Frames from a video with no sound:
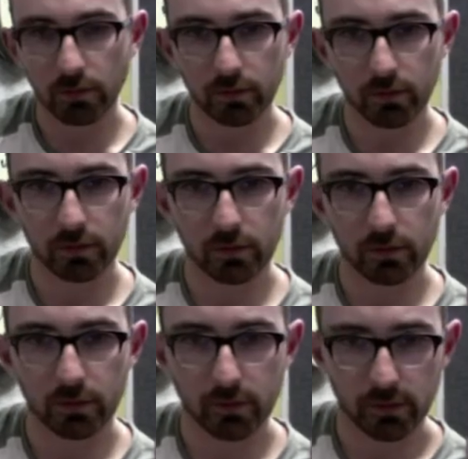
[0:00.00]

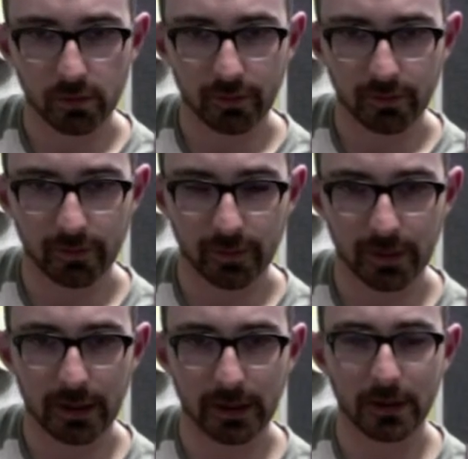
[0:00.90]

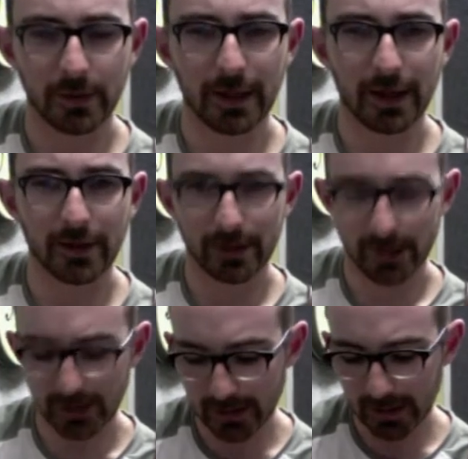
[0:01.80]
Okay, it's a little bit harder on
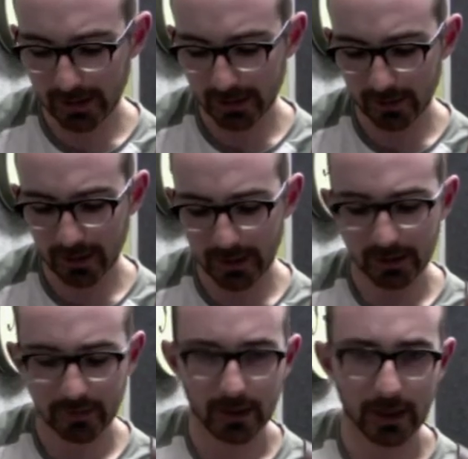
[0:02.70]
this guitar because of the
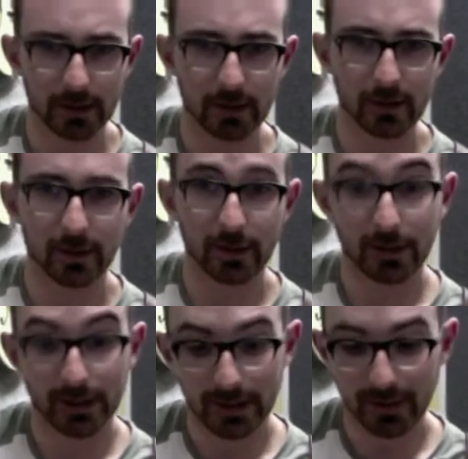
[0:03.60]
radius of the neck than
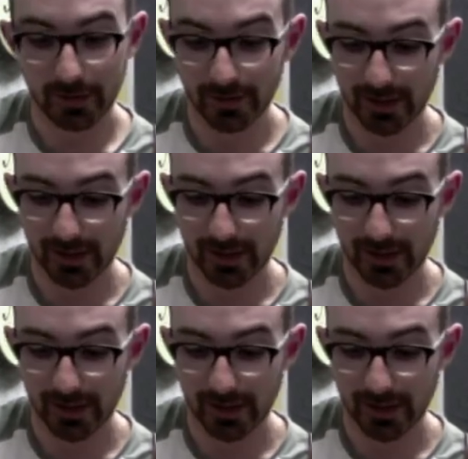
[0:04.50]
the guitar I've been